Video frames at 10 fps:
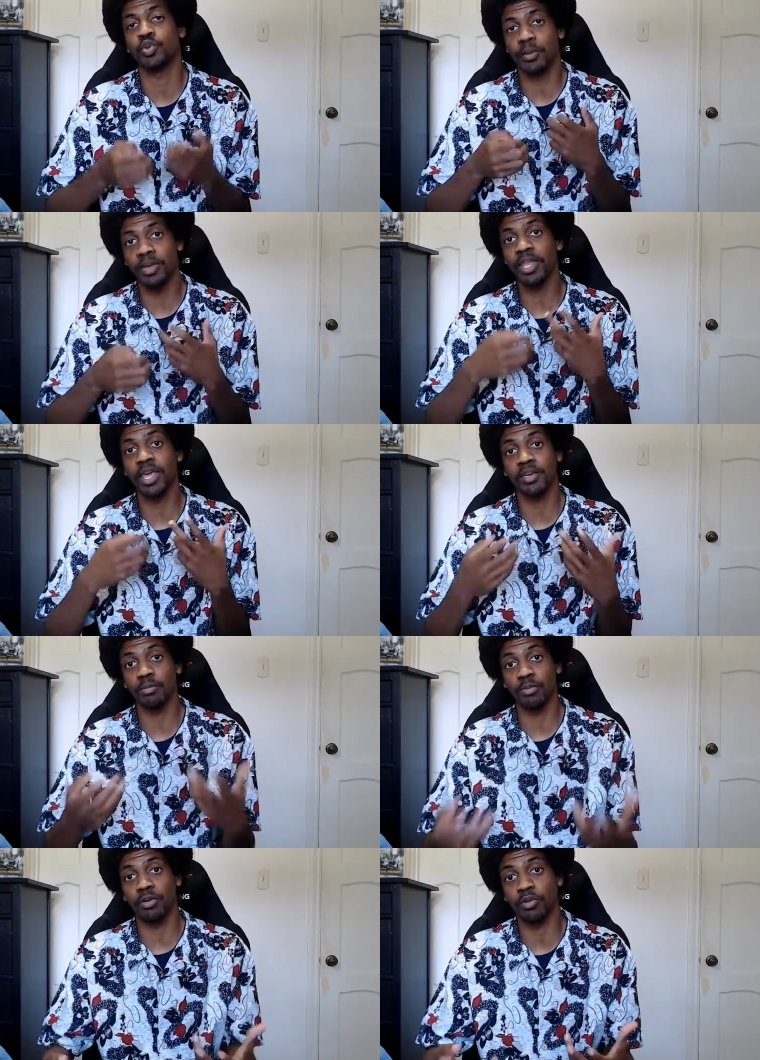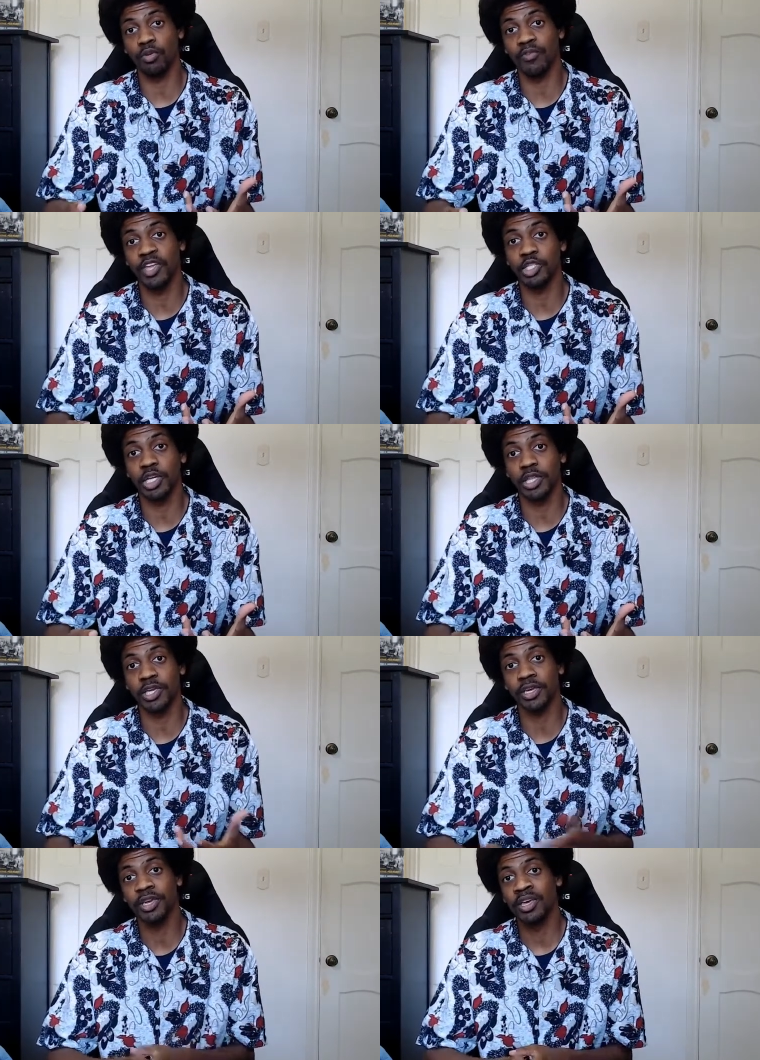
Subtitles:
commit a revenge killing,